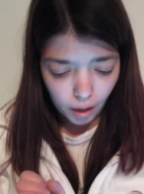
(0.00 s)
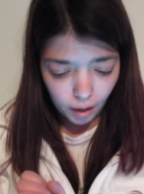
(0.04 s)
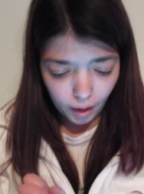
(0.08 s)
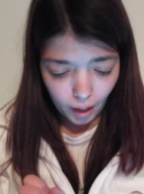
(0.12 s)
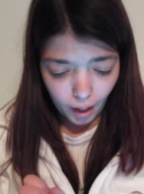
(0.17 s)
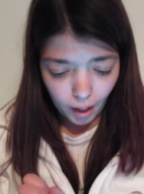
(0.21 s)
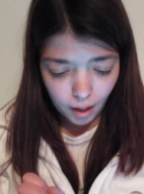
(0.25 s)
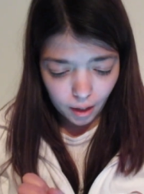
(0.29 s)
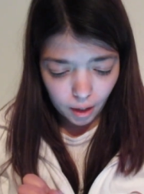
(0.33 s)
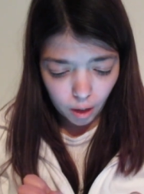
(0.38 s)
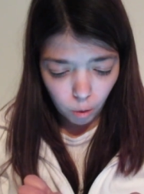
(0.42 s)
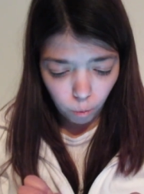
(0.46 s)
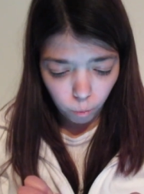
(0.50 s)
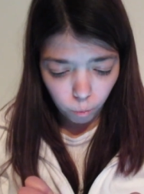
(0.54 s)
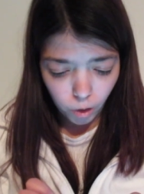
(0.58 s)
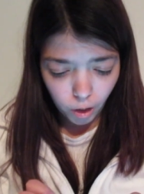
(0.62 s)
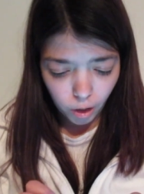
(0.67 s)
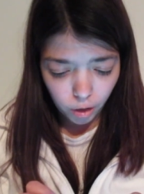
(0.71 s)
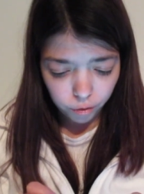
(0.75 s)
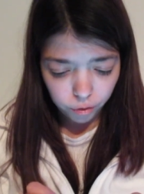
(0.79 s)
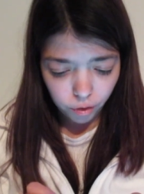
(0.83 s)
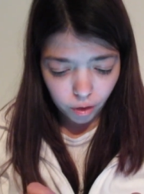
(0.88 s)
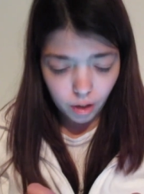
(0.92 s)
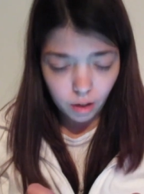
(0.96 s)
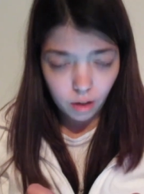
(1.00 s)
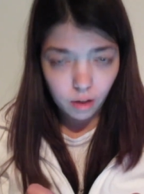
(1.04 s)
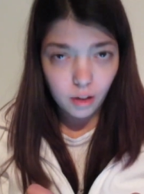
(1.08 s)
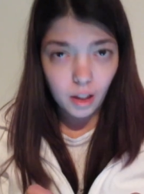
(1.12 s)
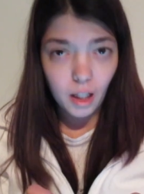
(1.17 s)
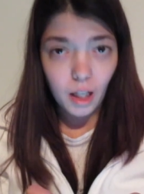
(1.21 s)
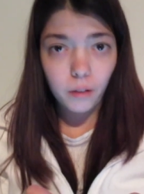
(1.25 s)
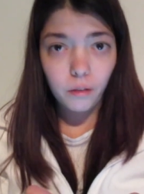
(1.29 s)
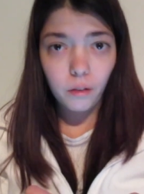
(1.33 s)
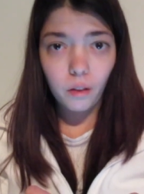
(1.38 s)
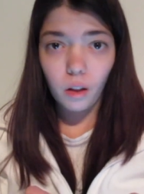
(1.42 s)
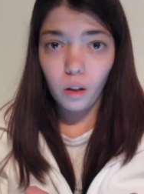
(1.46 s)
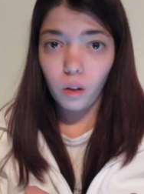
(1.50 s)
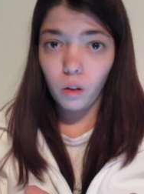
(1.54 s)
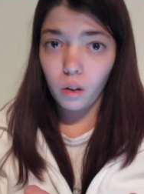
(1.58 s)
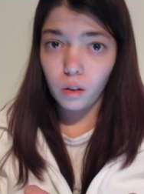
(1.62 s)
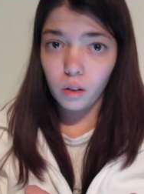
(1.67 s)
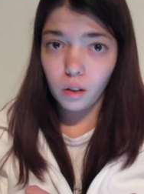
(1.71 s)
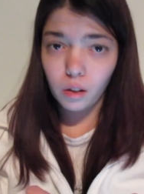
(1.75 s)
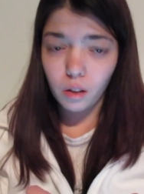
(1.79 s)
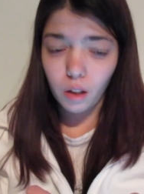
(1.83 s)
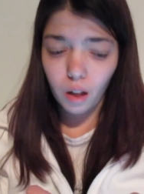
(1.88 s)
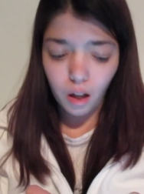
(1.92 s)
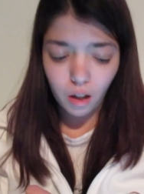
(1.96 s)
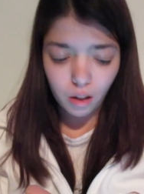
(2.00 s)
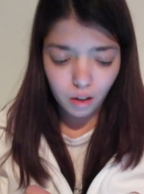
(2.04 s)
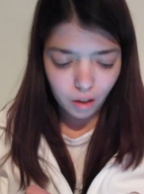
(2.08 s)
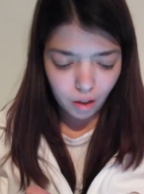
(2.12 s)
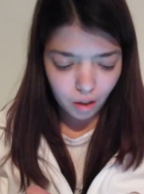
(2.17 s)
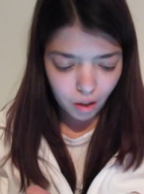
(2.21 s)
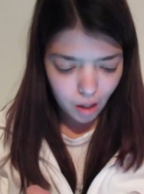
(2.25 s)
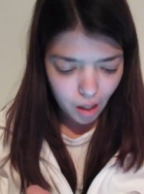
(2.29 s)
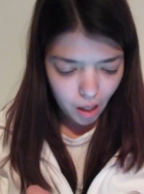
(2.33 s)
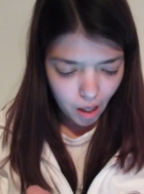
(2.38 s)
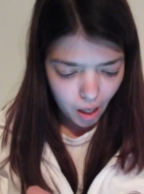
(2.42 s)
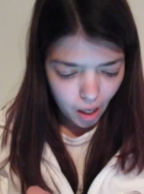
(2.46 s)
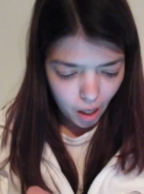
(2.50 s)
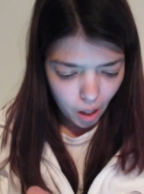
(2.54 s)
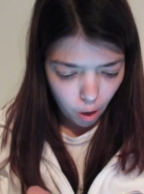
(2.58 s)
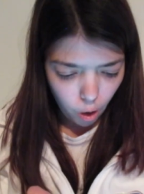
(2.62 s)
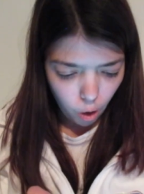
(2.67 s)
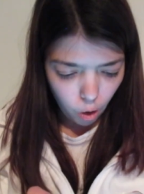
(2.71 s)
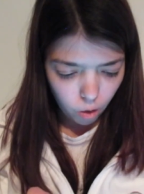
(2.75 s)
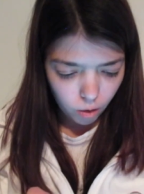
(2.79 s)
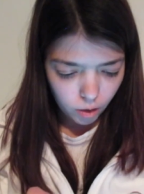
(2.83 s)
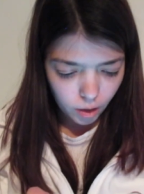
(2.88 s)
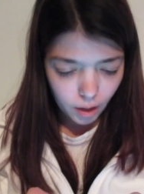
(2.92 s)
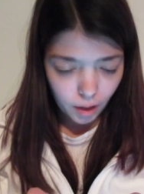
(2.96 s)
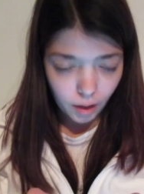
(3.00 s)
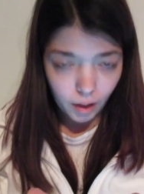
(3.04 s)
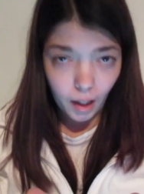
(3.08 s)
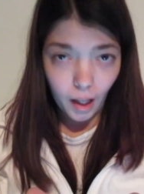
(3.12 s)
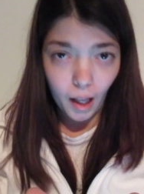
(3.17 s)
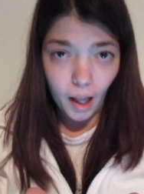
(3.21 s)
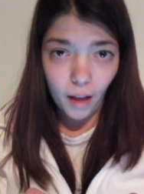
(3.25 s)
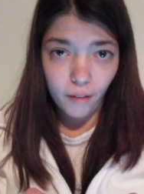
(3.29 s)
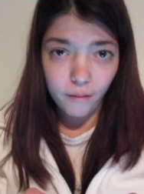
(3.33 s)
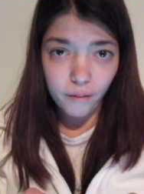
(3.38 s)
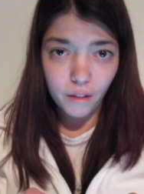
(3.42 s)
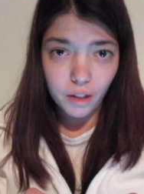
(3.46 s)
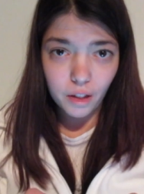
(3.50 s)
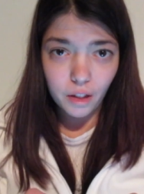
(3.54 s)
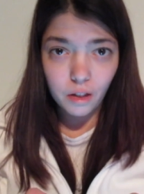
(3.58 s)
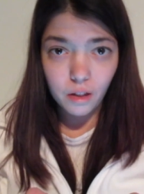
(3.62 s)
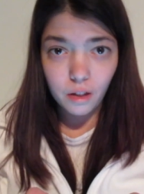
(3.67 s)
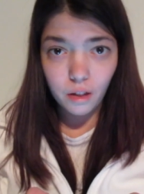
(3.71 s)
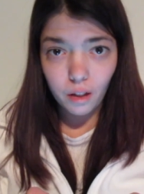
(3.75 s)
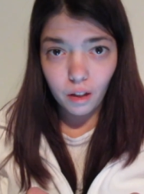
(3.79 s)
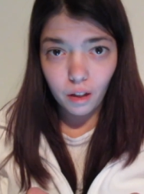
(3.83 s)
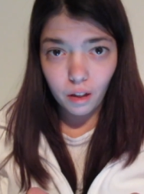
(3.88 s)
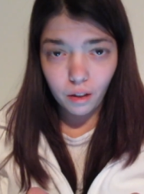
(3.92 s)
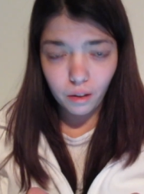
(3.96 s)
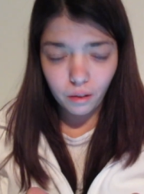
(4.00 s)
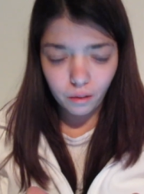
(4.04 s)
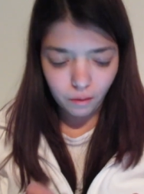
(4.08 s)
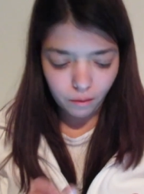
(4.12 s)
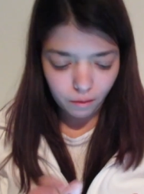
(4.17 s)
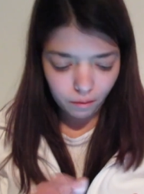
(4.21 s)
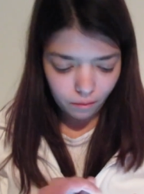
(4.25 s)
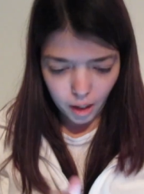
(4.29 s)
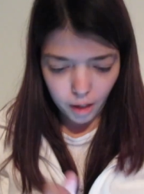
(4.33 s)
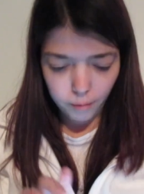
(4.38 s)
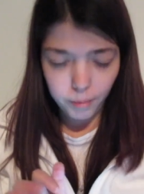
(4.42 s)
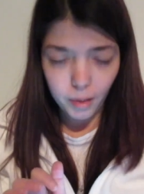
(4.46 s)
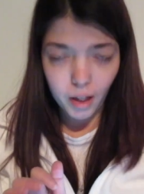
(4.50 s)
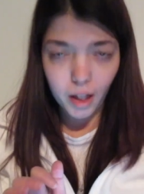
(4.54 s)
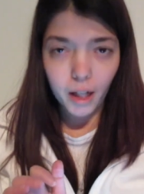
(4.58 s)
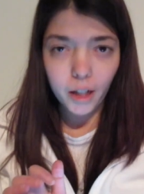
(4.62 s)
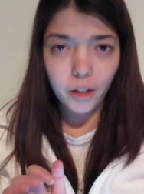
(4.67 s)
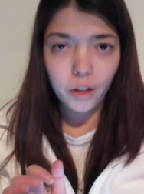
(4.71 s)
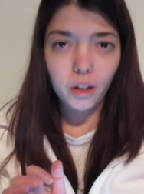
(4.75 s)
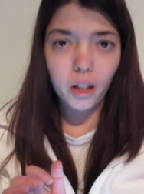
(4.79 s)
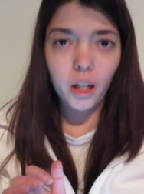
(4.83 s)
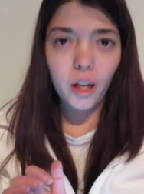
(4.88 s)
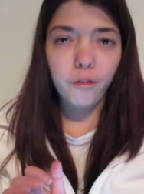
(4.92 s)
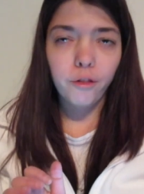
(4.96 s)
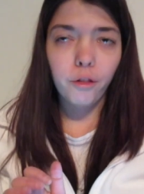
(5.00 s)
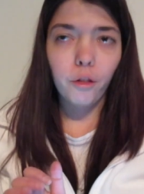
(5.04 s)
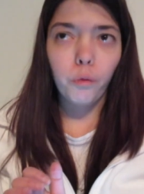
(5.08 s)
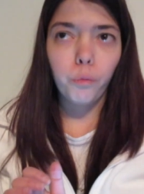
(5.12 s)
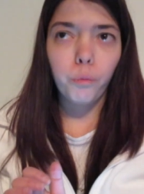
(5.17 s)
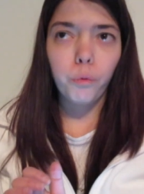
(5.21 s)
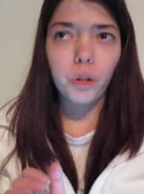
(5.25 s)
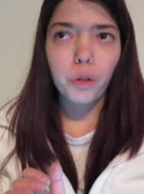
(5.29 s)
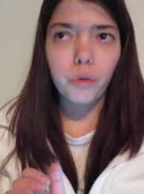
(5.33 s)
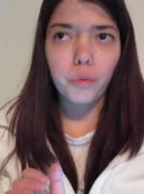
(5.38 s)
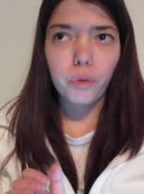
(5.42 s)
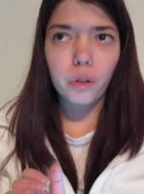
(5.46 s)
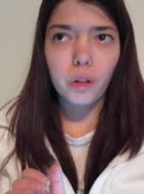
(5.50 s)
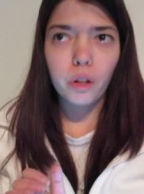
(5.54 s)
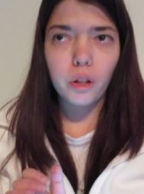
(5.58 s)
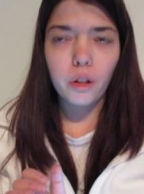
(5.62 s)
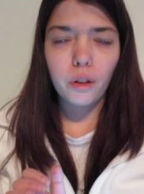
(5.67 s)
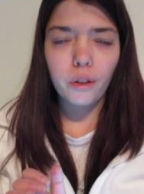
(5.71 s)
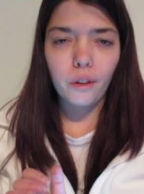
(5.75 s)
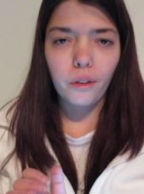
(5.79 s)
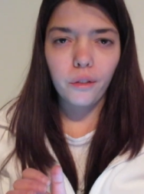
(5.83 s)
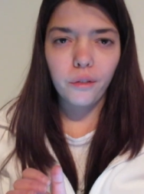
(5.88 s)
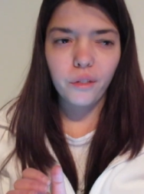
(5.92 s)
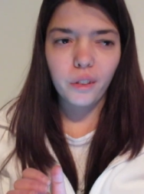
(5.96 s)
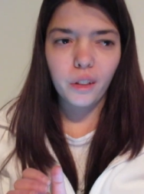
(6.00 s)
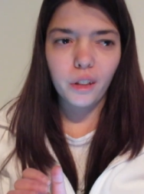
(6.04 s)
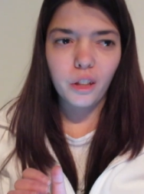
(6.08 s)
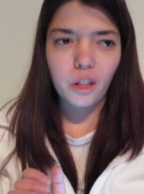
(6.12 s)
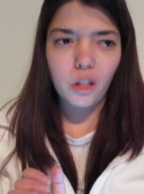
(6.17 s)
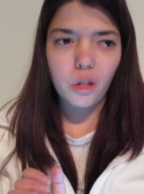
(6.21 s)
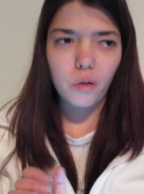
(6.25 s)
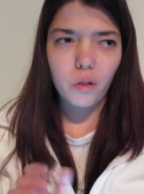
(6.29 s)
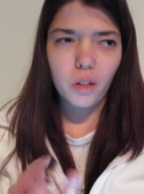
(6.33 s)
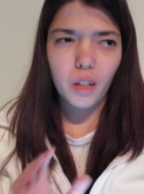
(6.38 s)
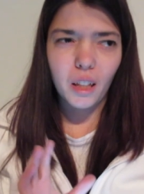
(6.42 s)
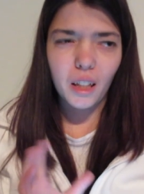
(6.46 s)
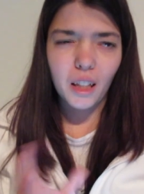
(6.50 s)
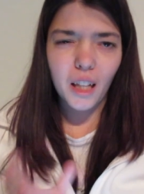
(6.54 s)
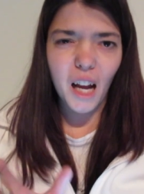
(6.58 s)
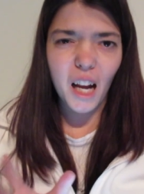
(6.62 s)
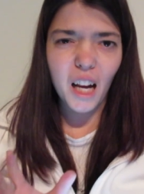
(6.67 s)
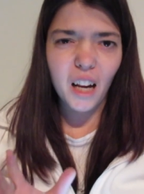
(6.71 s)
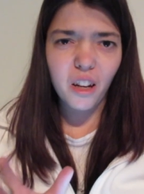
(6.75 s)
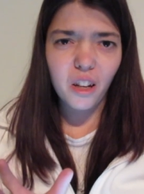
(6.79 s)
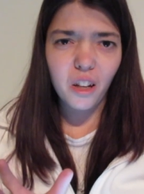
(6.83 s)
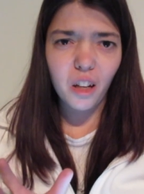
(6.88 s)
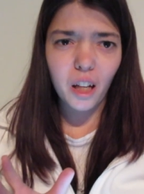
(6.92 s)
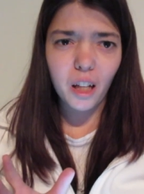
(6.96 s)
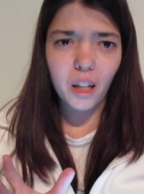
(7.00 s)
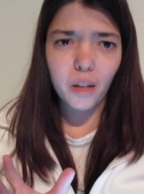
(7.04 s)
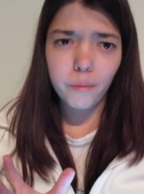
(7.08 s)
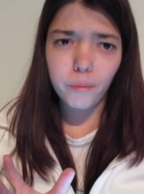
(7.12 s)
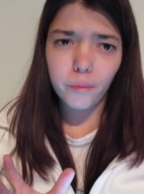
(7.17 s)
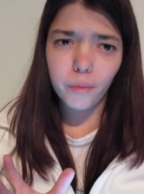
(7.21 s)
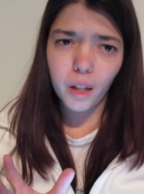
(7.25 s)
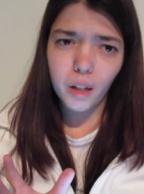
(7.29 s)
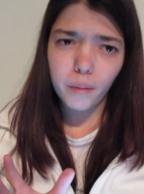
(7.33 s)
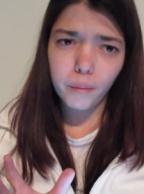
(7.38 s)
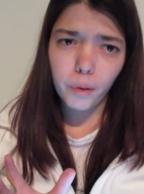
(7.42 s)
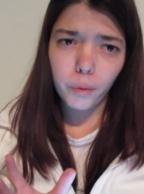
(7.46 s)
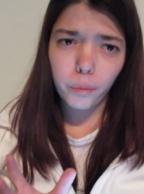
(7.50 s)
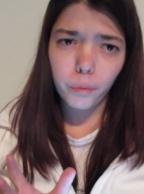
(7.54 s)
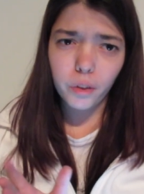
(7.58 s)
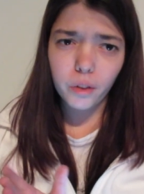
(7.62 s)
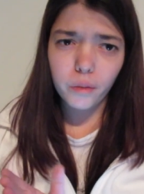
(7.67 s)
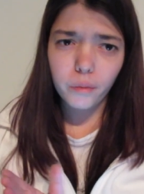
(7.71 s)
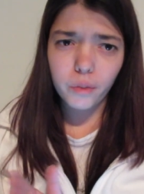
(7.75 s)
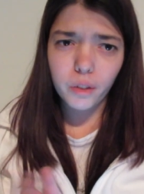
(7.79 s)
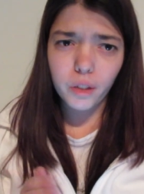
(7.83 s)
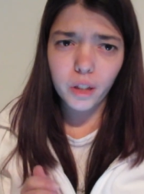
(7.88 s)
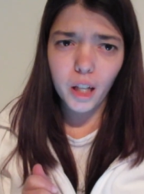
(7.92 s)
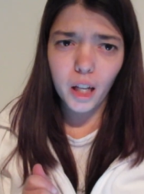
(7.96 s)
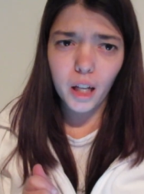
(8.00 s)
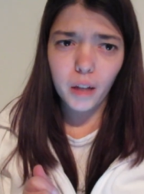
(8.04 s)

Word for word: that he worked for the South all along. Only the heavens know. I might actually have to reread the first one. I kind of remember what was